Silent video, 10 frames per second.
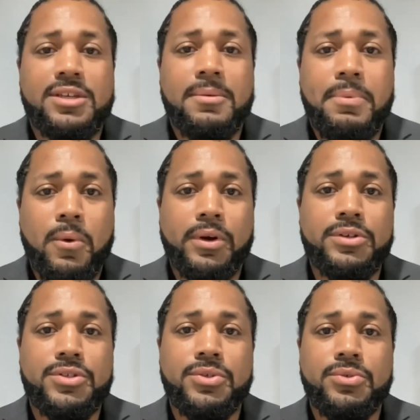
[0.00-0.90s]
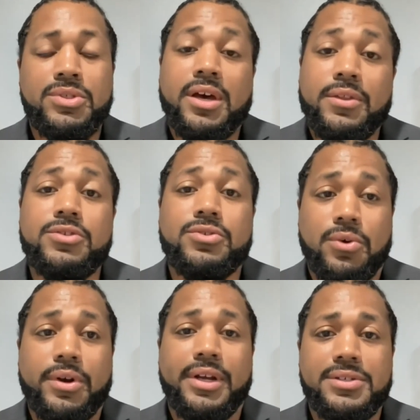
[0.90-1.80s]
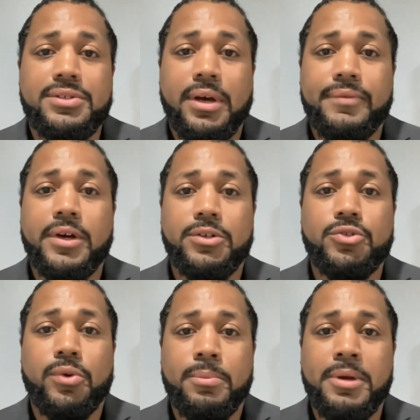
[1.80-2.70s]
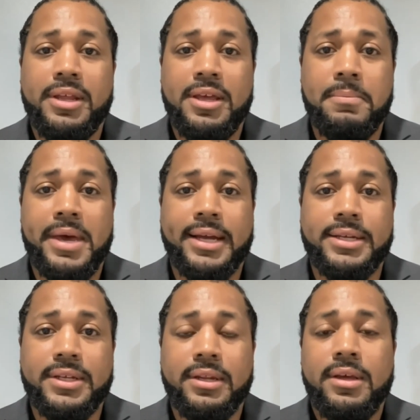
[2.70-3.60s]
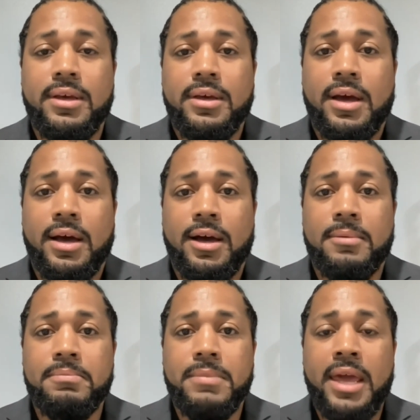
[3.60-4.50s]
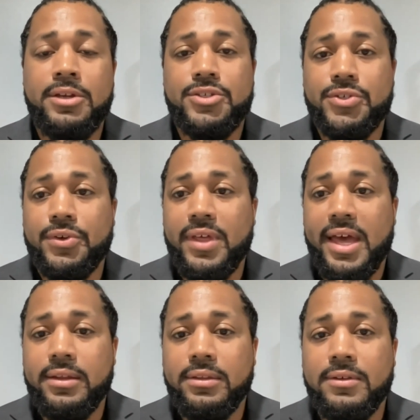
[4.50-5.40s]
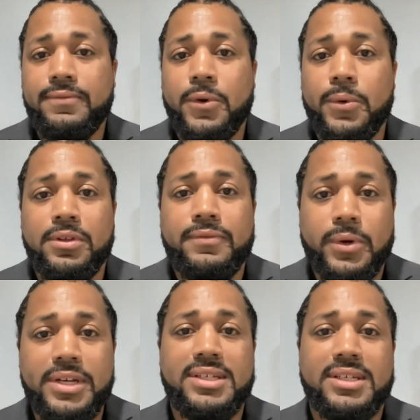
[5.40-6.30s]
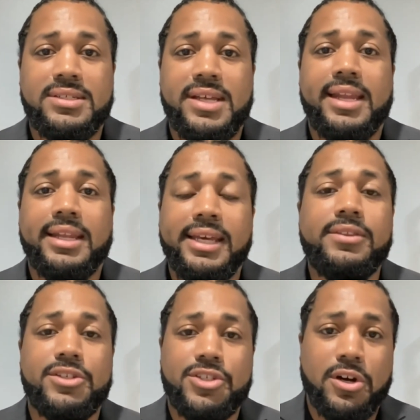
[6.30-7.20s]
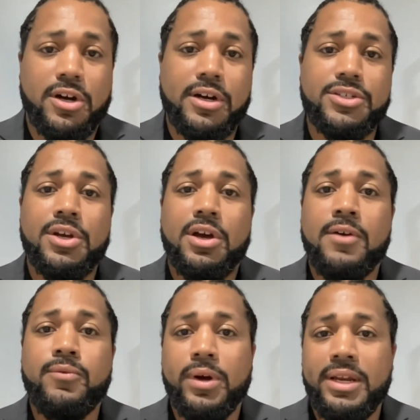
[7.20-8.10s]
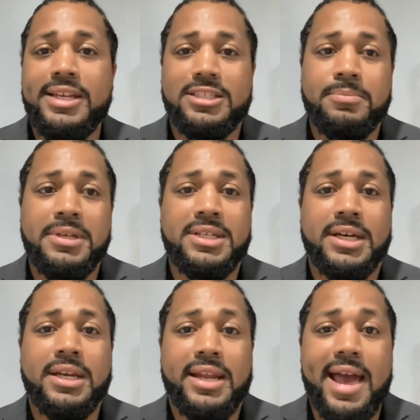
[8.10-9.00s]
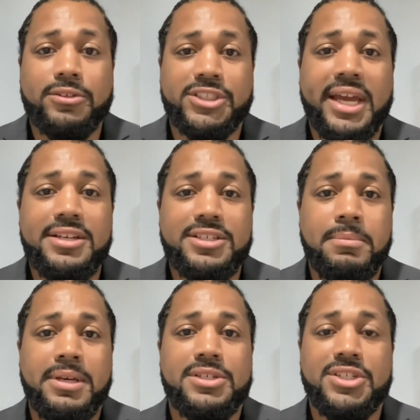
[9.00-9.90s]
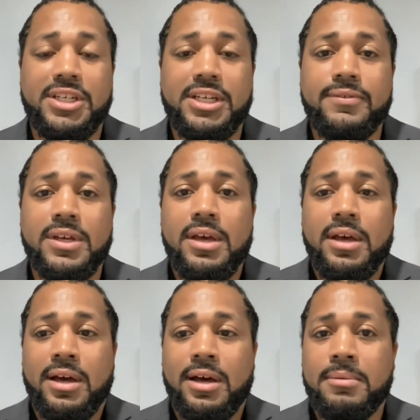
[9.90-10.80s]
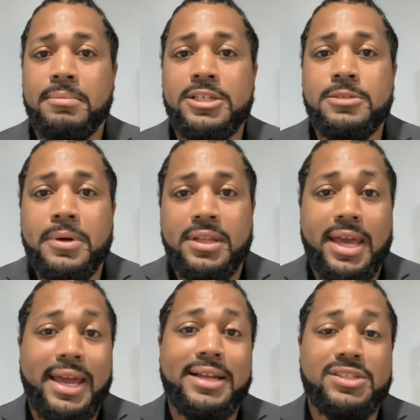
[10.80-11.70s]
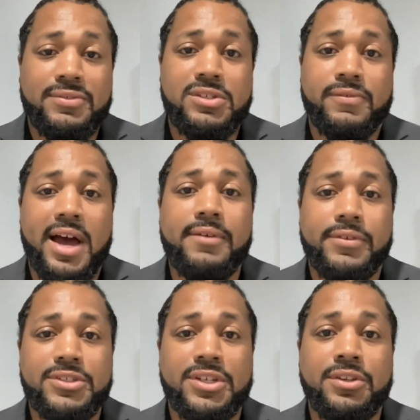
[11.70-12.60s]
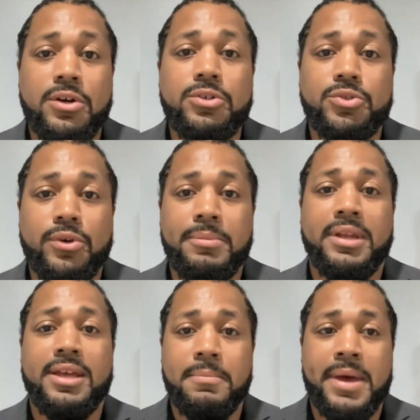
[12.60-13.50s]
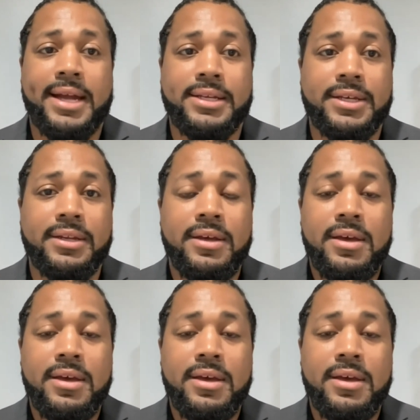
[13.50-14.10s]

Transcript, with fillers: It's important to tell the stories of those who are being impacted um, and ensure that the, fo- the voices that lead the charge of what needs to be done and how change can be achieved um, is put in the hands of survivors and those who have been impacted.